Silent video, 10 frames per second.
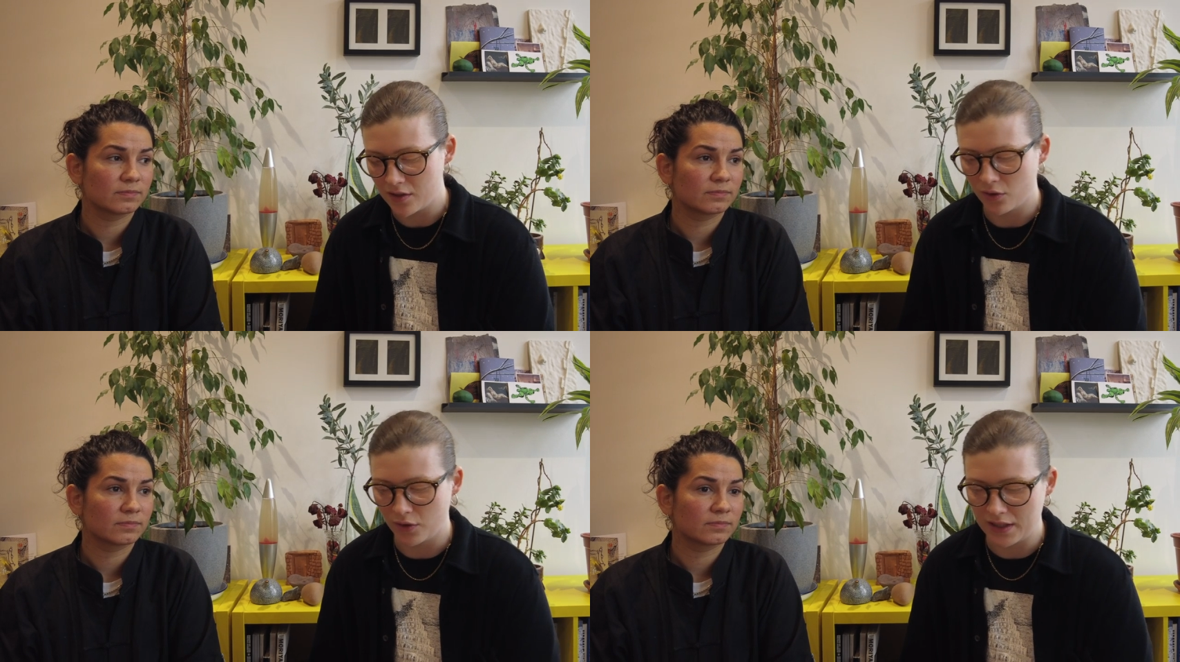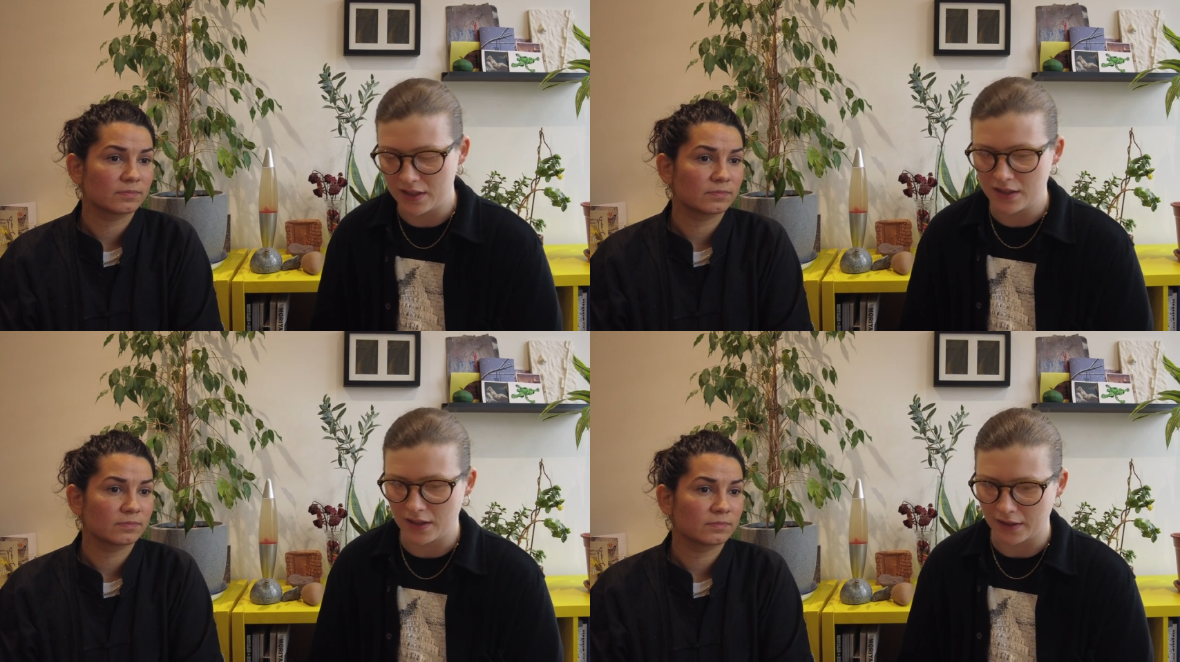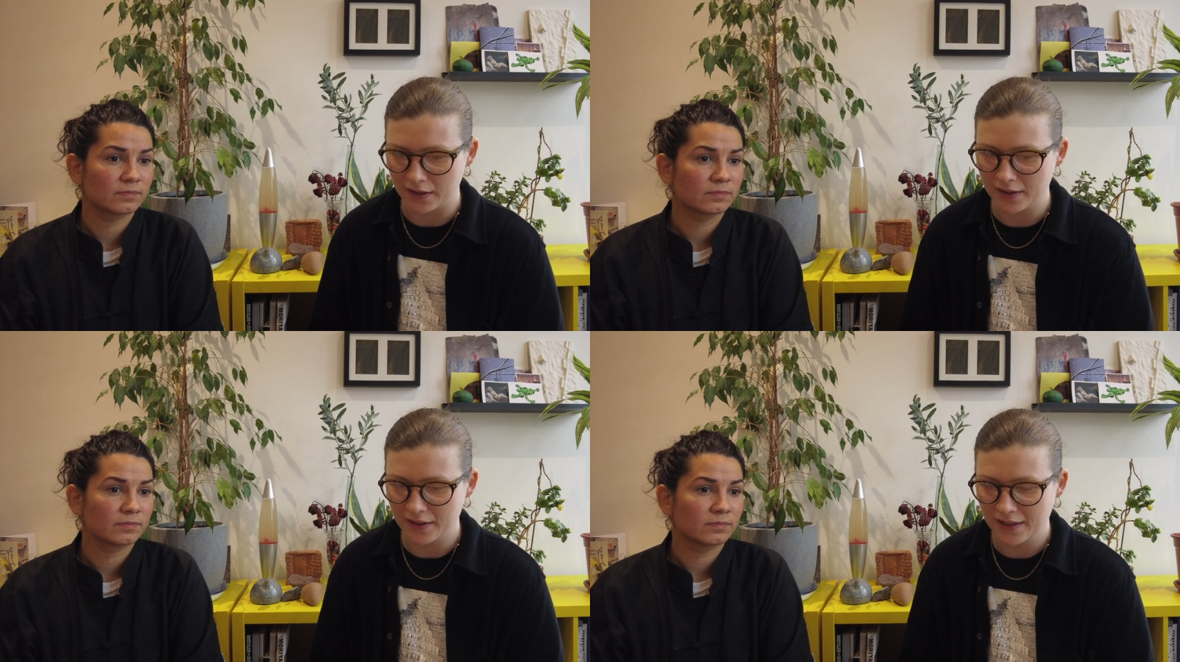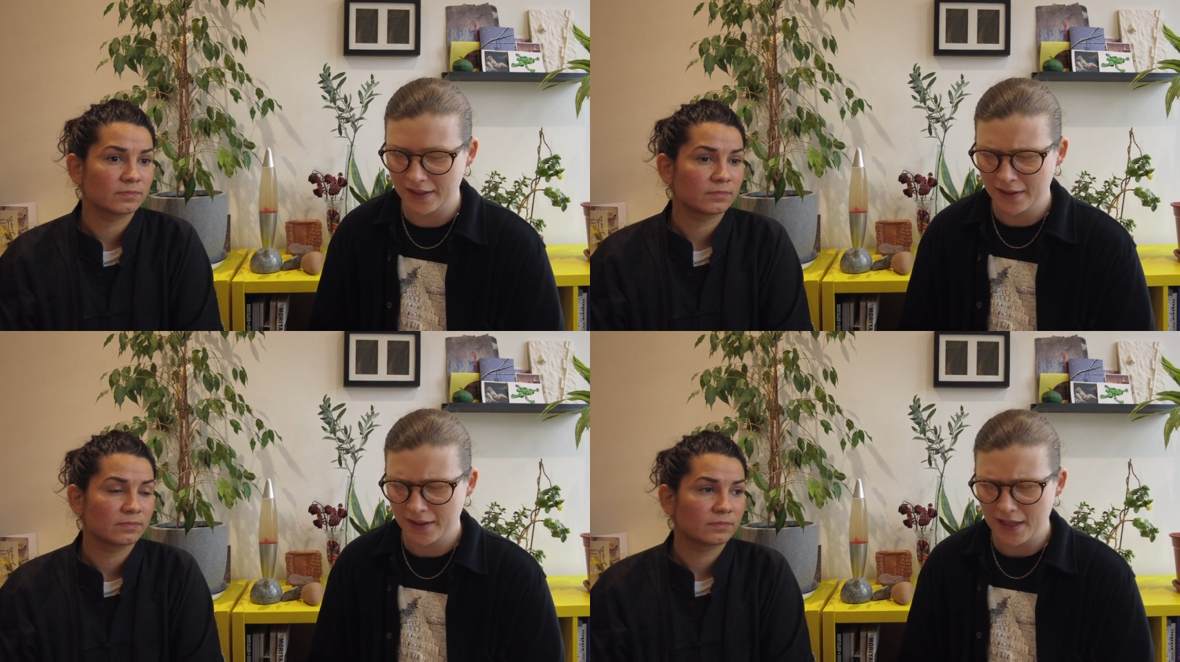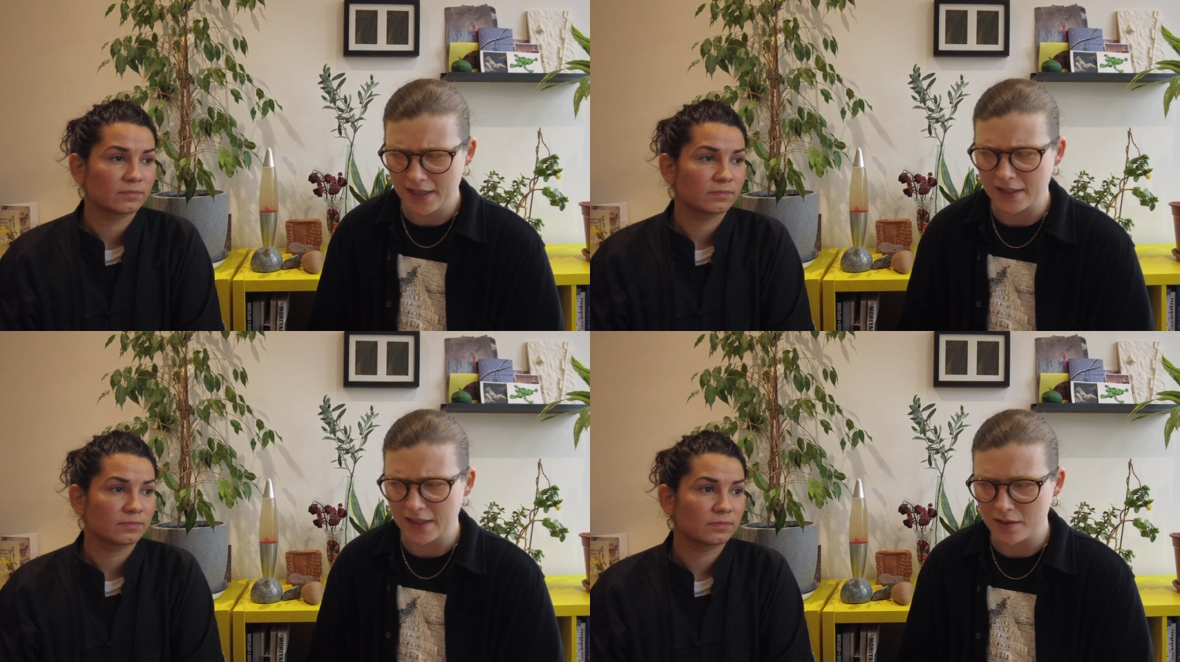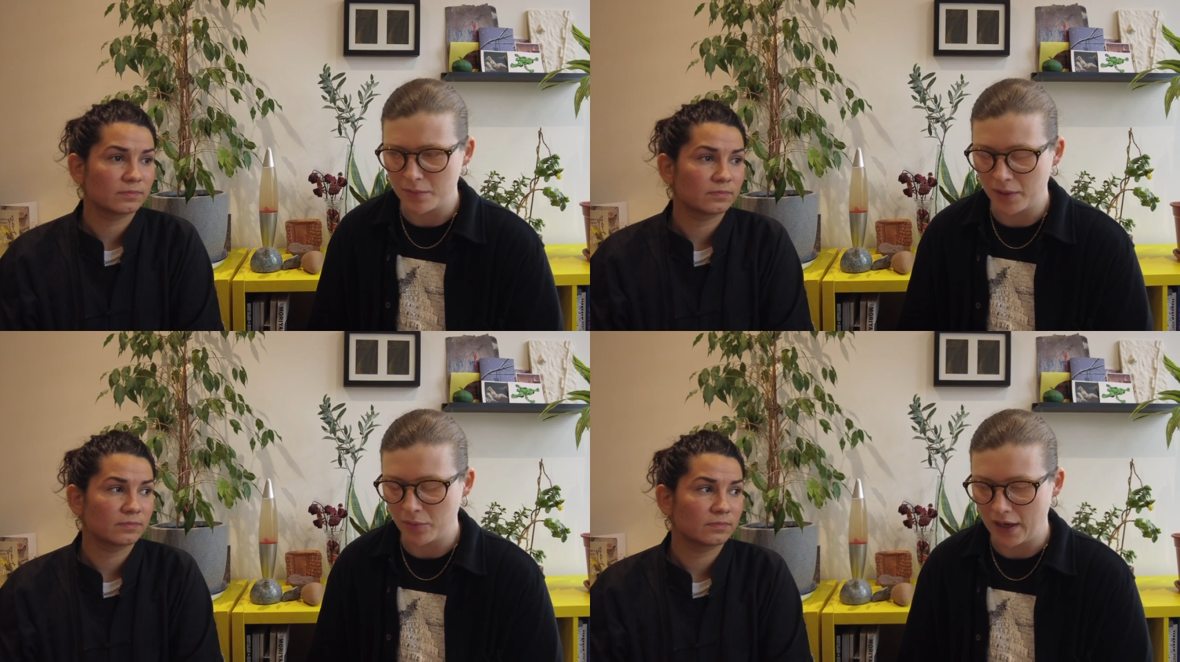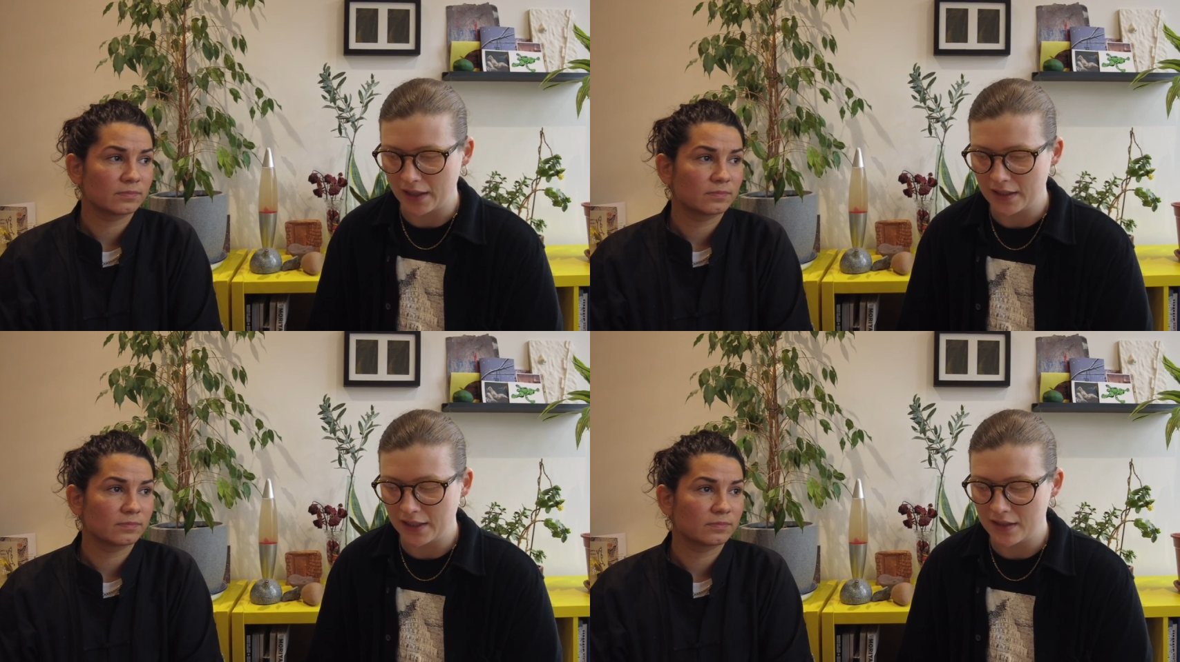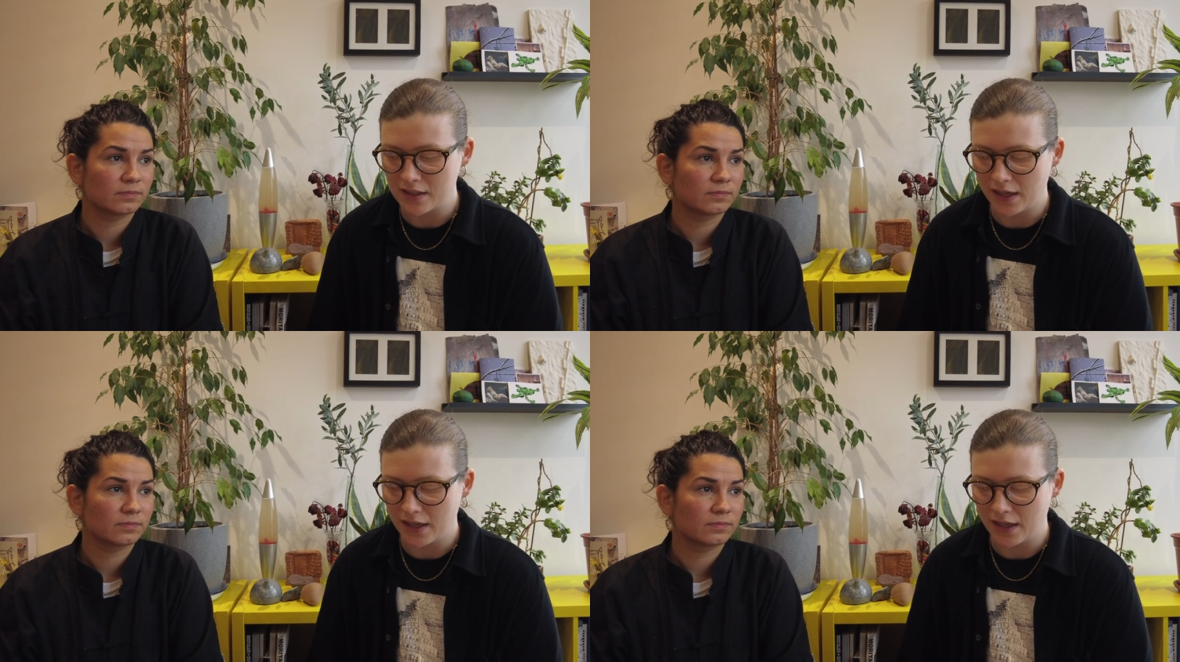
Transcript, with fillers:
Speaker 1: or is like is this my practice.